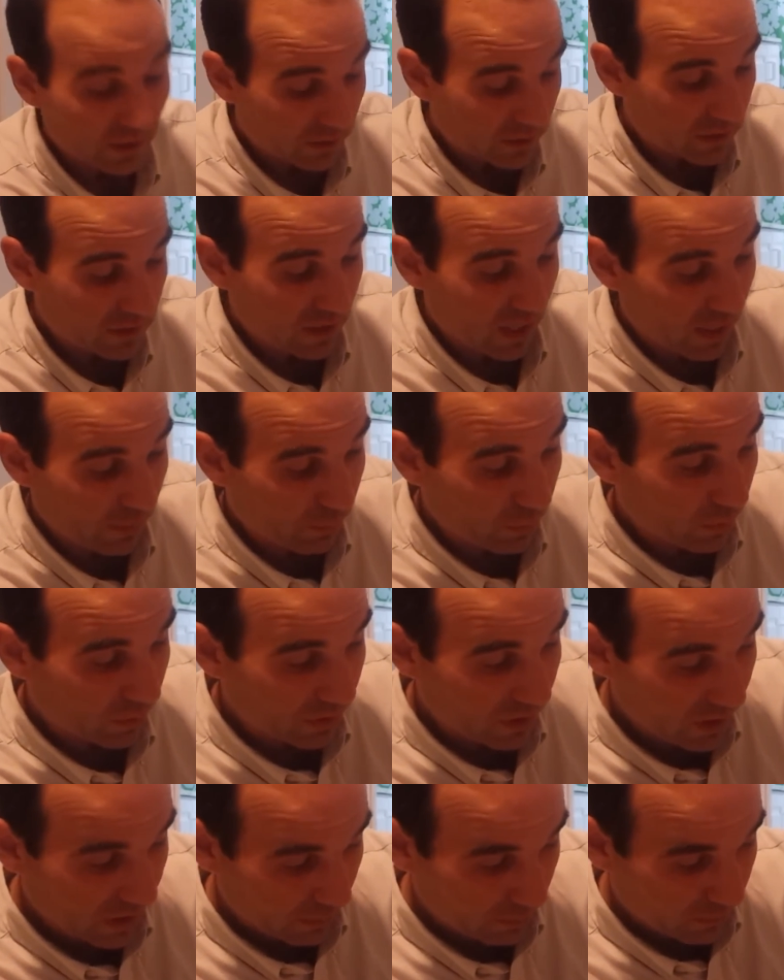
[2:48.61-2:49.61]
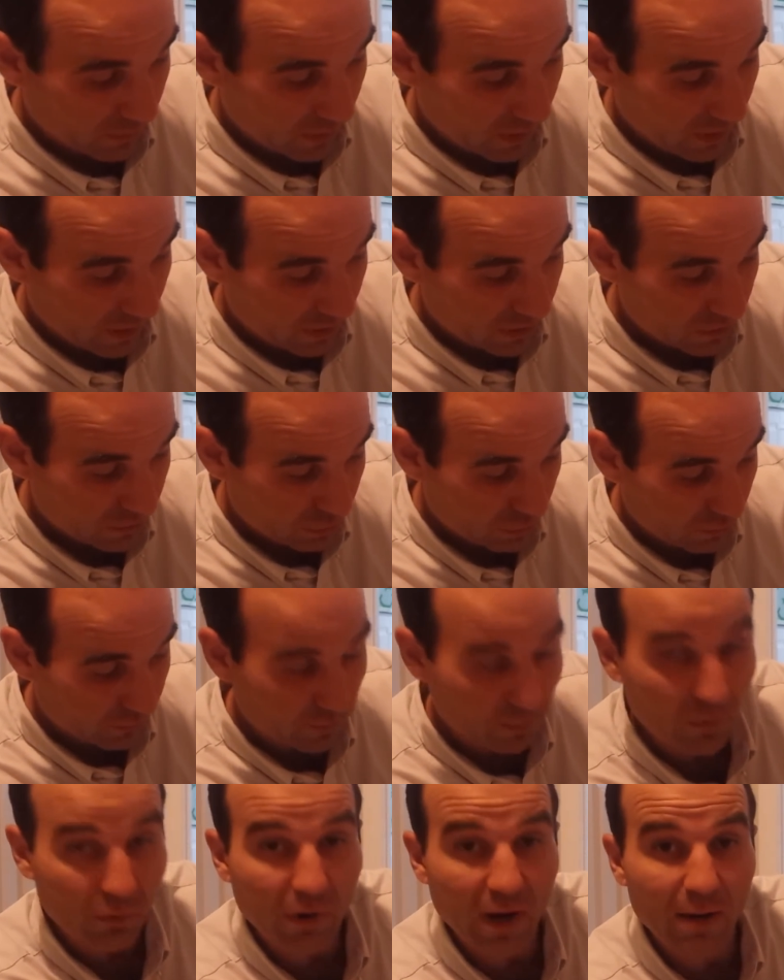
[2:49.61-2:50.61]
The tape will keep the screw
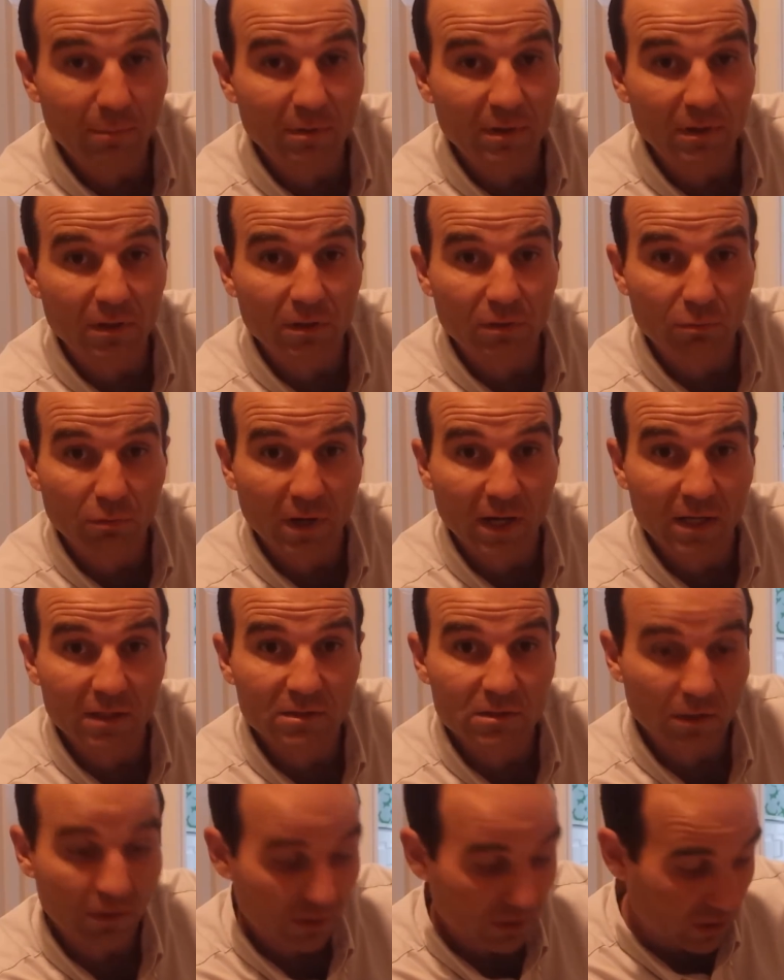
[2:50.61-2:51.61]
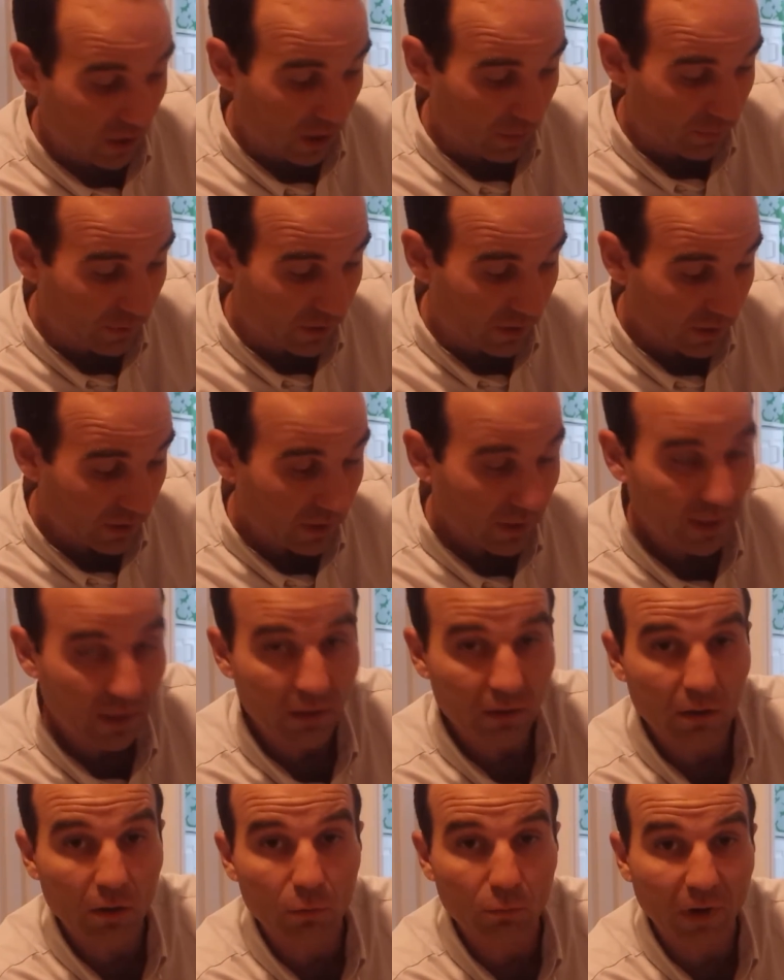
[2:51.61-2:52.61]
from grabbing the threads on the carpet and
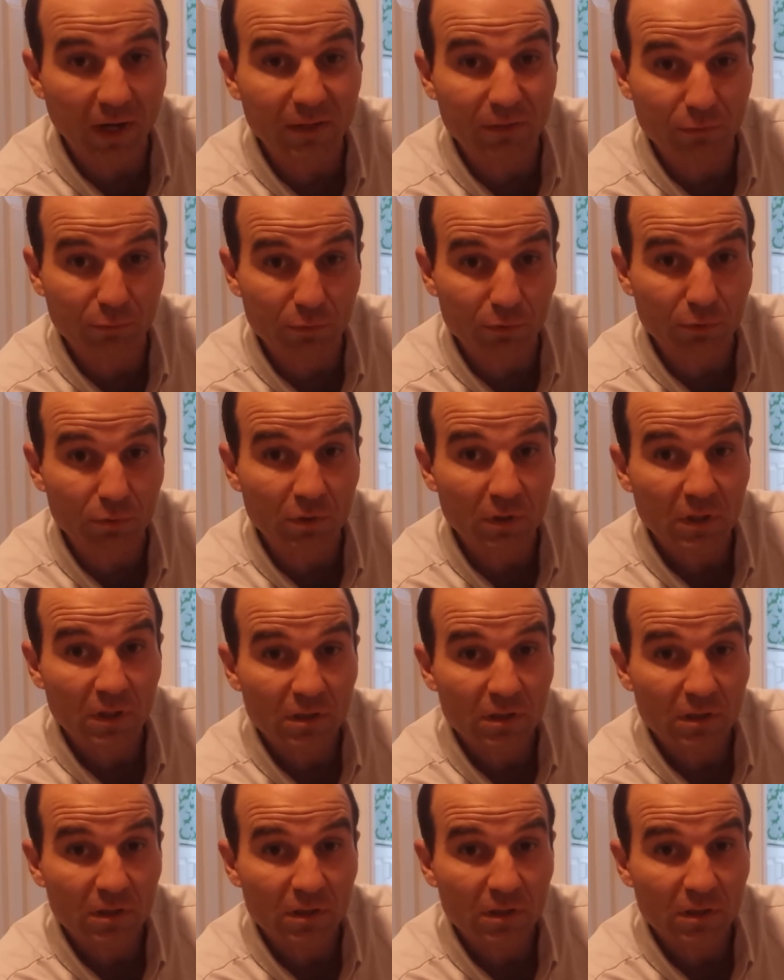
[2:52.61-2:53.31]
it'll go right through.